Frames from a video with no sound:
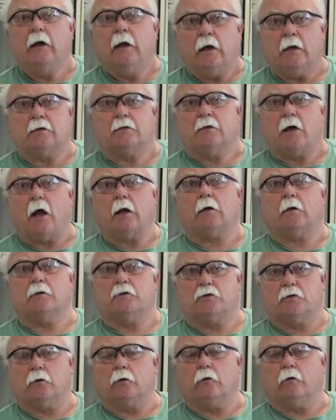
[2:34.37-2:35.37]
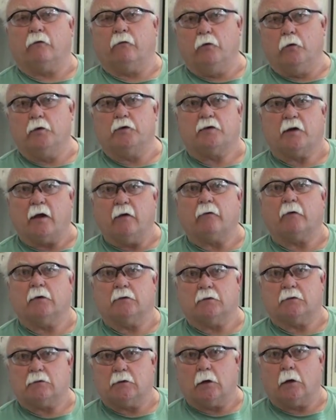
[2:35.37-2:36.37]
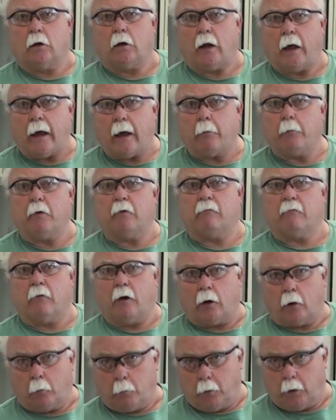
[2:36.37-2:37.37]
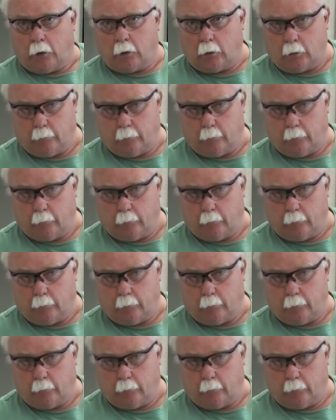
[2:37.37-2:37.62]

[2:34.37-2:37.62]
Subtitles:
It's not considered food safe because it's in a lab environment.